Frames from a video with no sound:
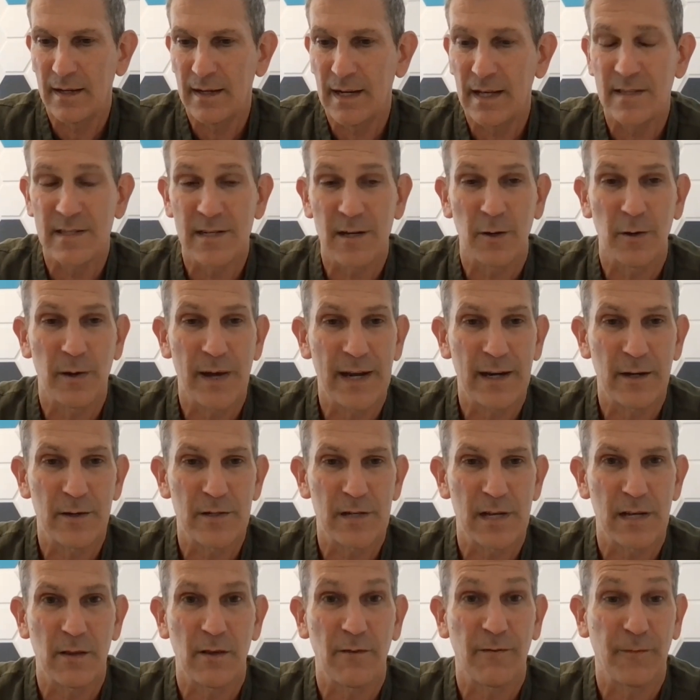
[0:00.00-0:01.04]
net zero
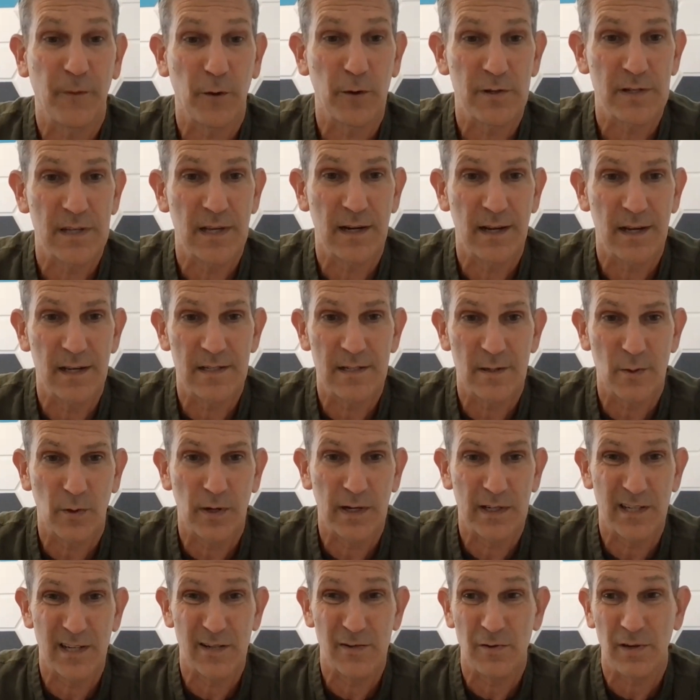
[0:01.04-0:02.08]
energy, the first in a
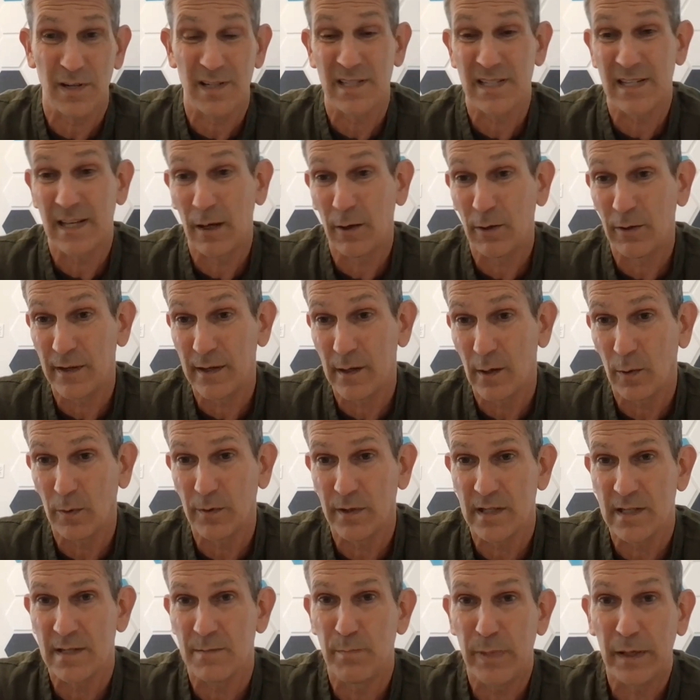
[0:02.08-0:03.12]
historic district, still the
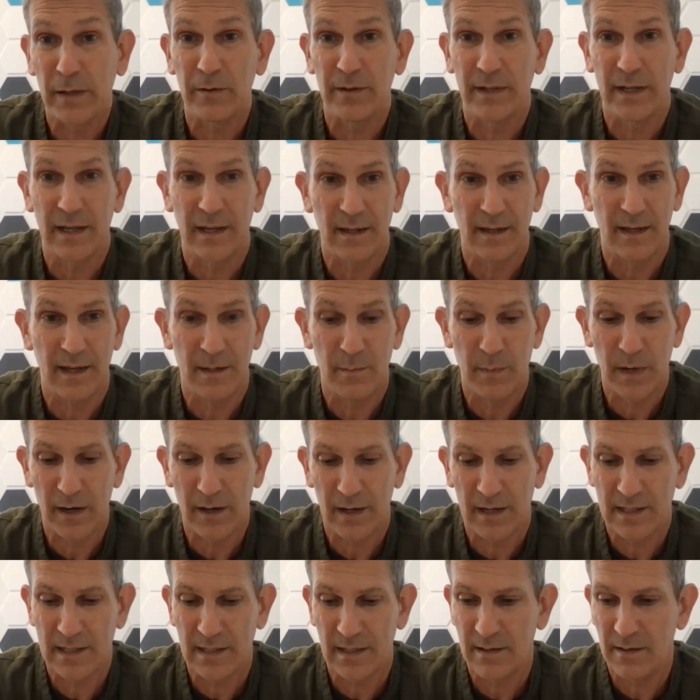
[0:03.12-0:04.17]
oldest building in
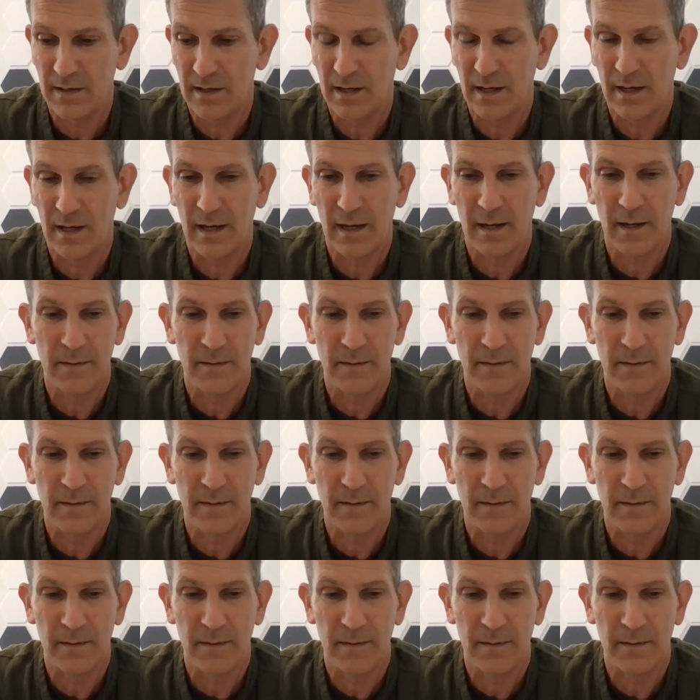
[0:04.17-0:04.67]
America to